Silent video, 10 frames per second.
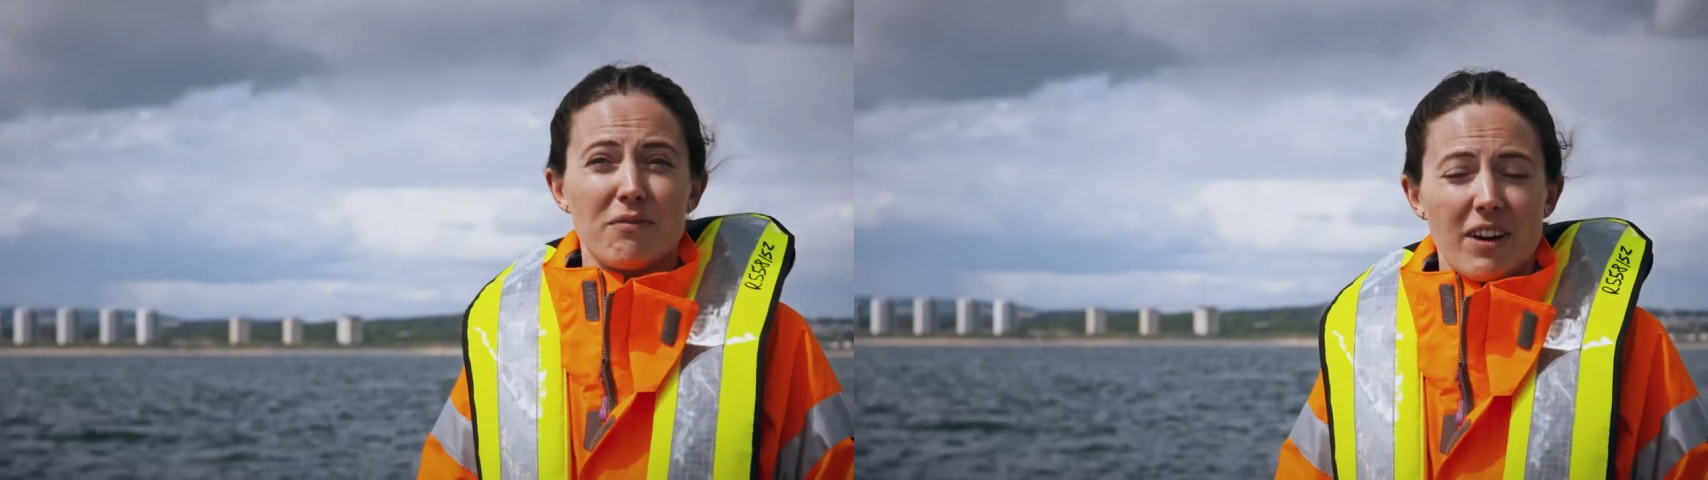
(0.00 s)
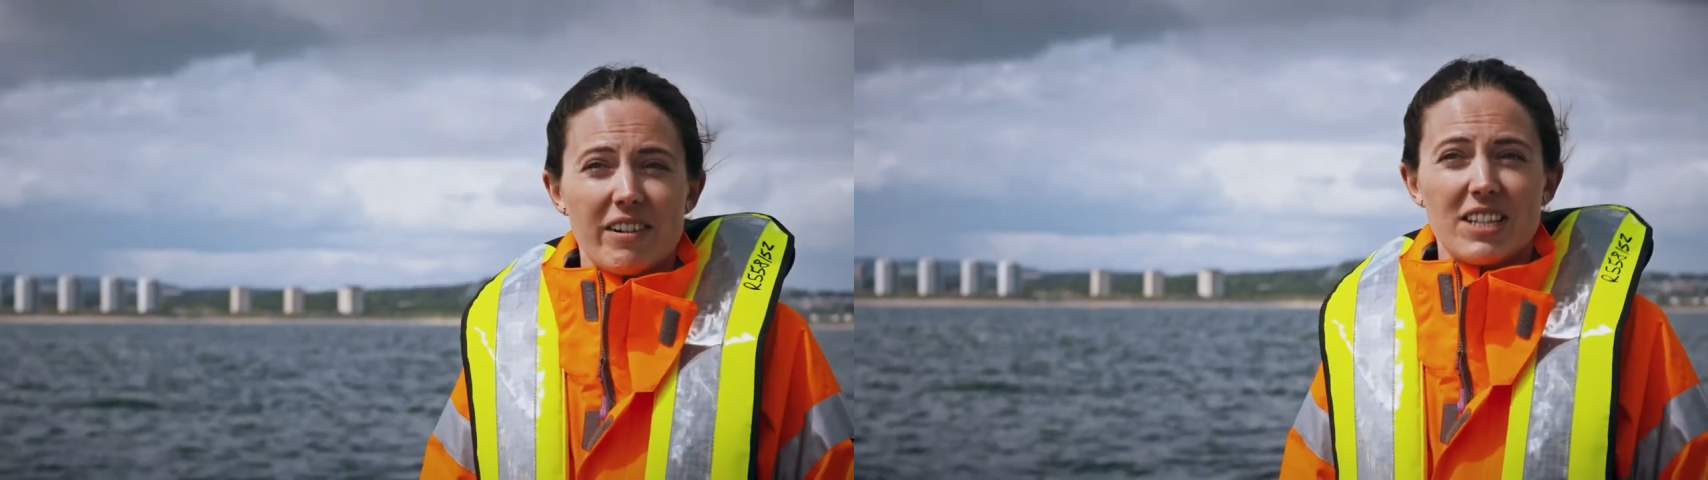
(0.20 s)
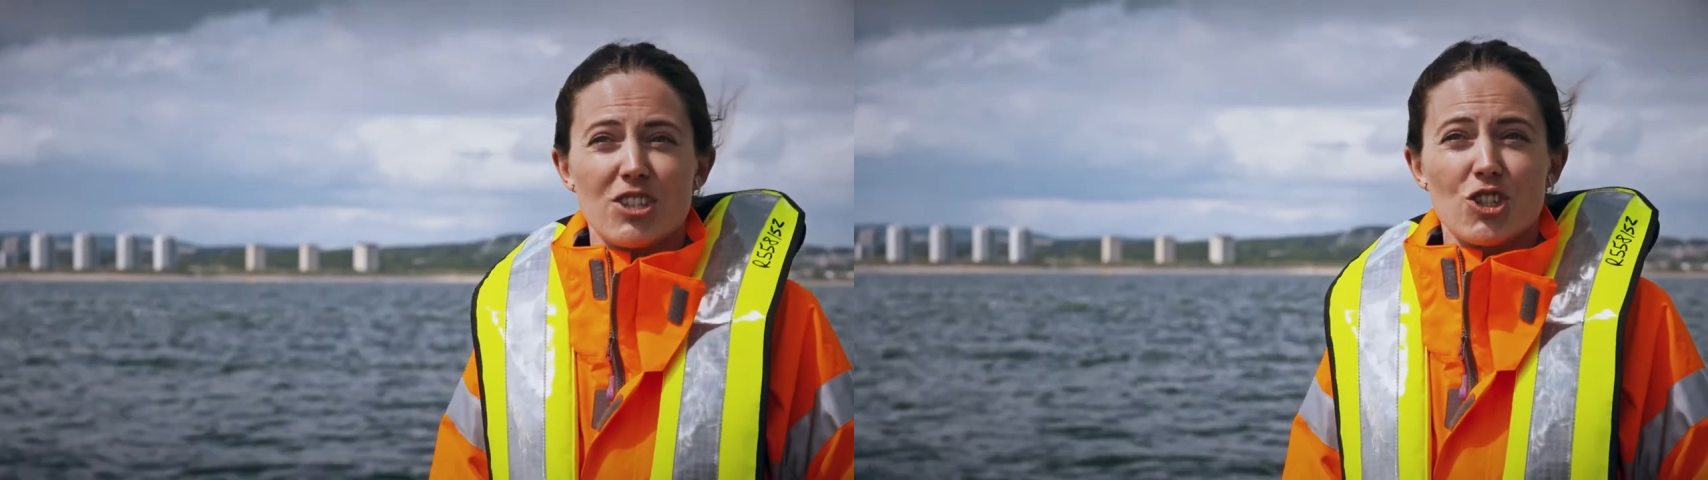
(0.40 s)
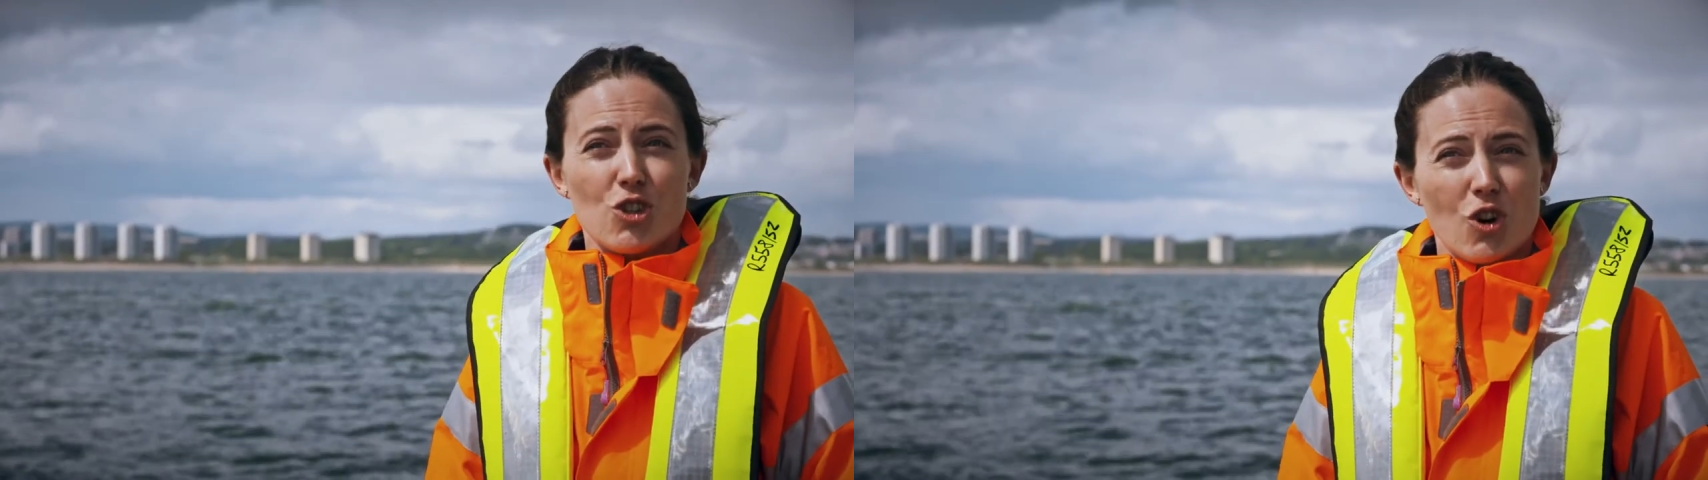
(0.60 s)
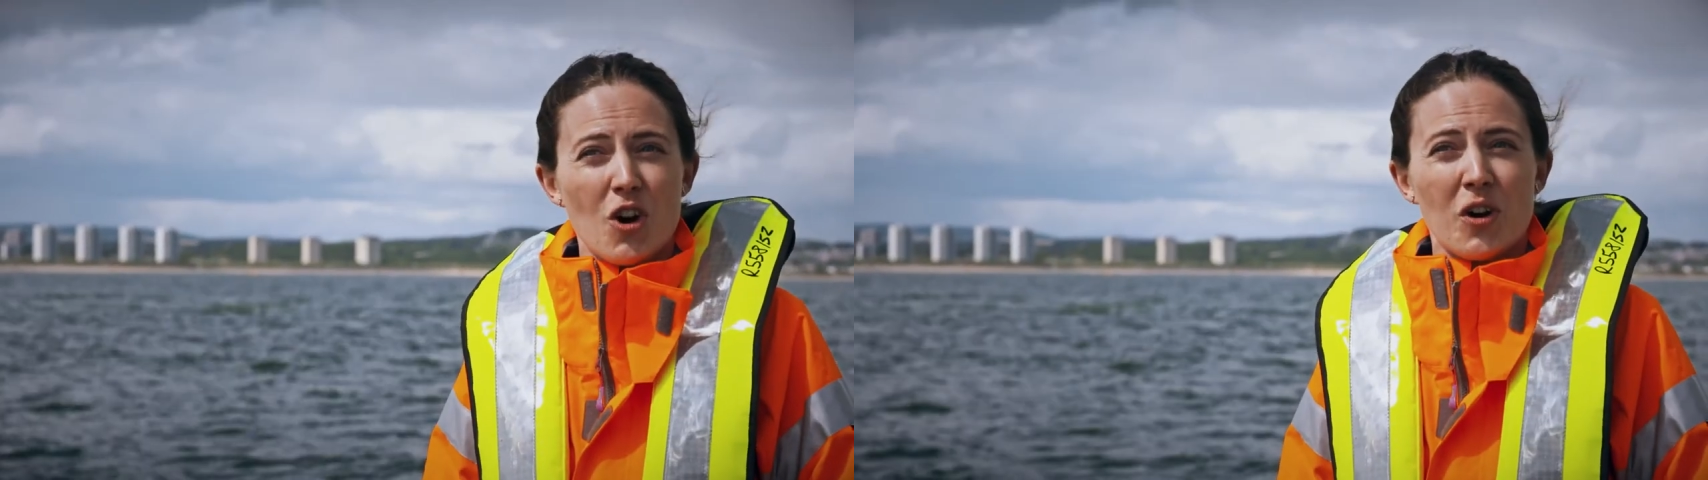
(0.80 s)
a very
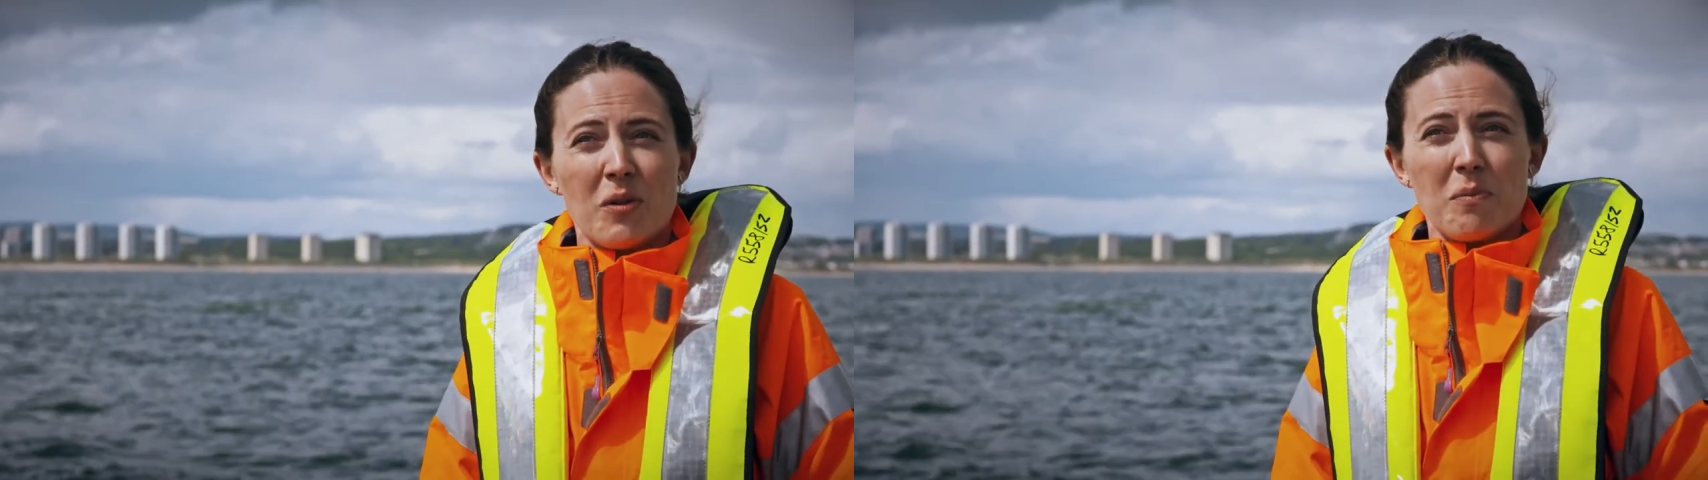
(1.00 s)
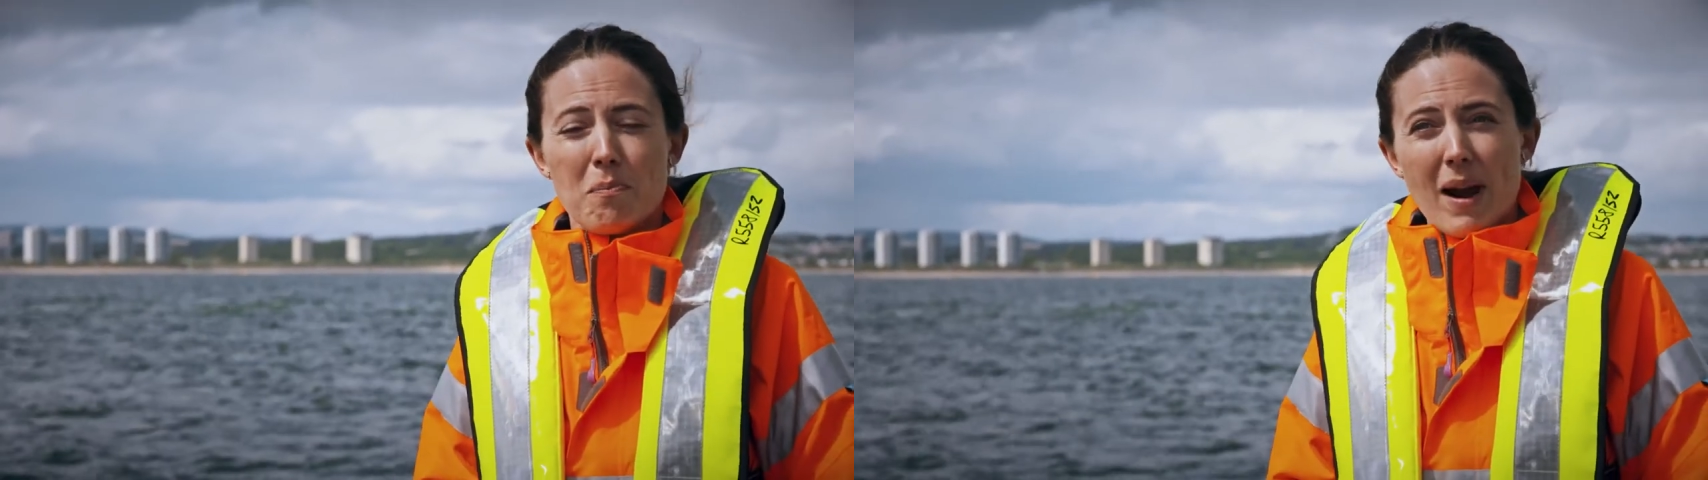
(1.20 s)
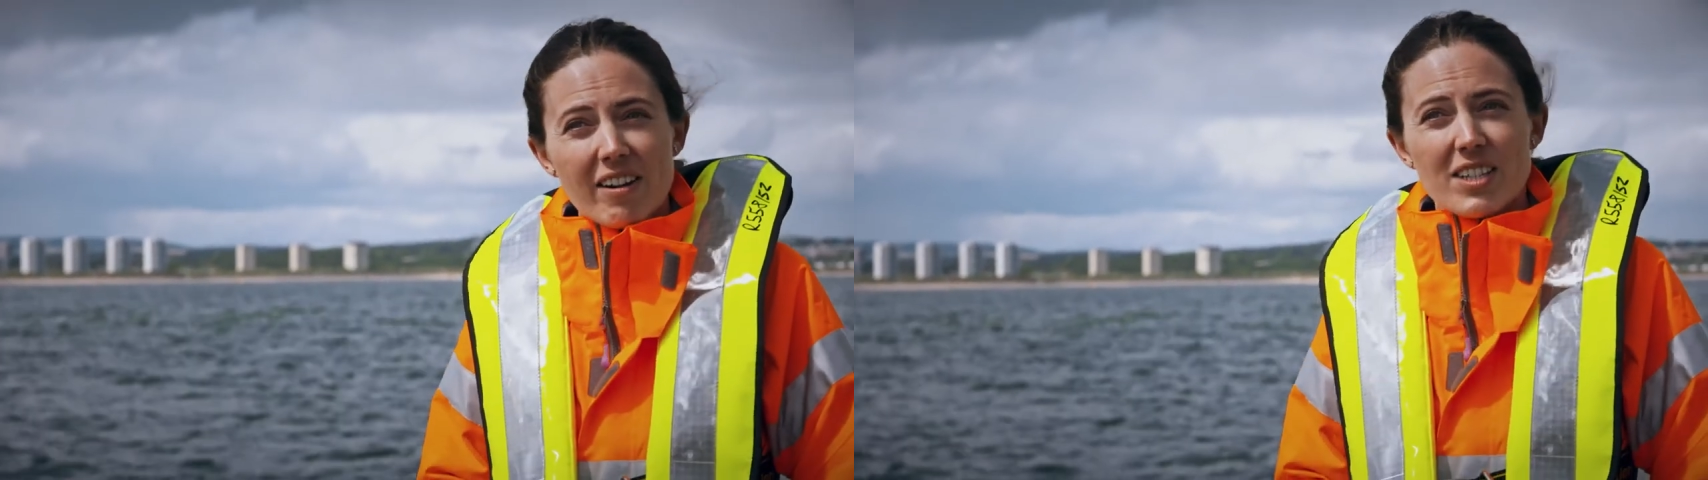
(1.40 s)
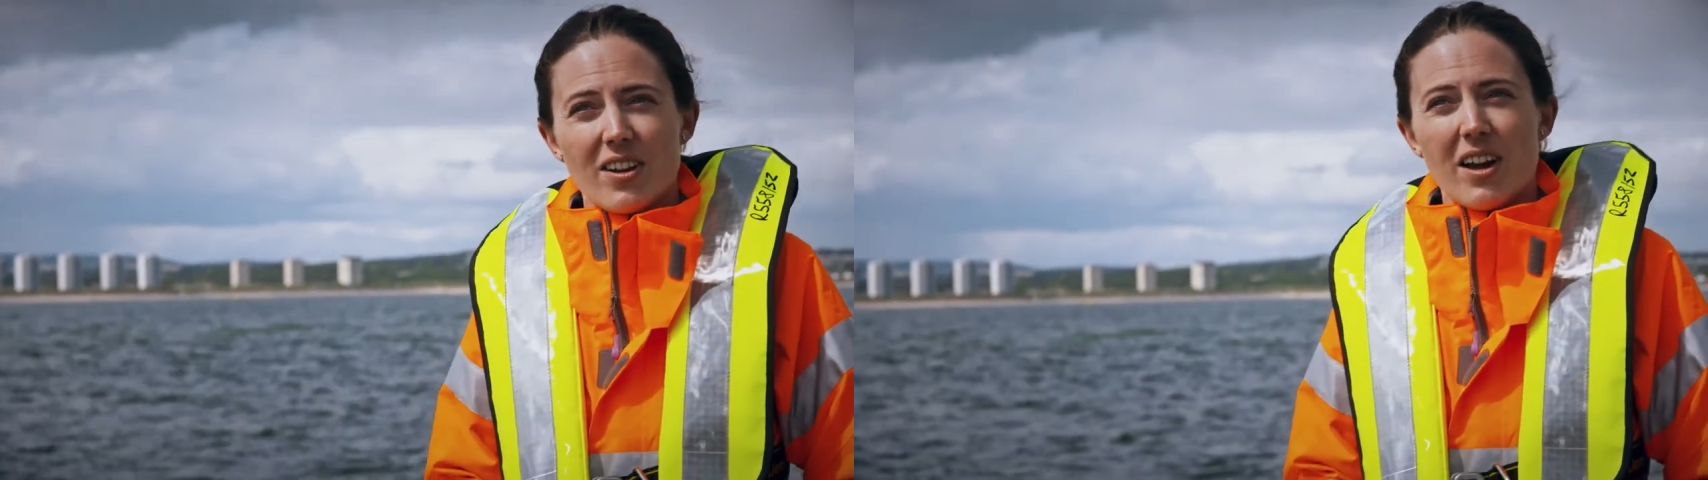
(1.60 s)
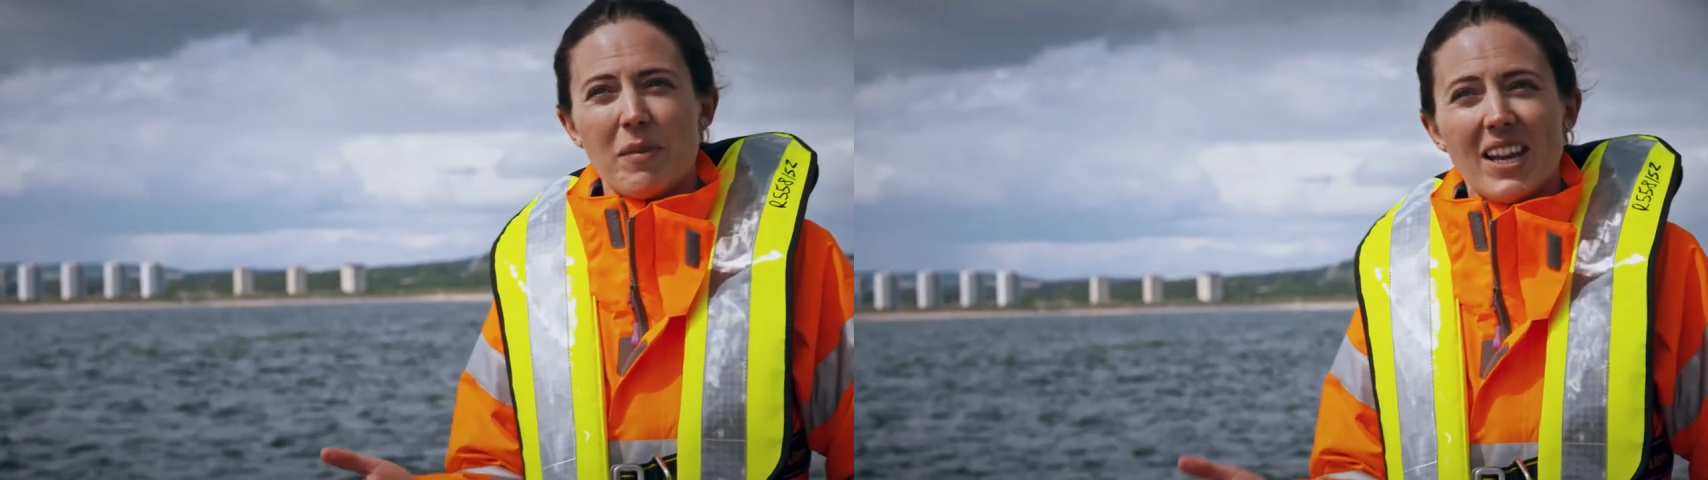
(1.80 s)
strong maritime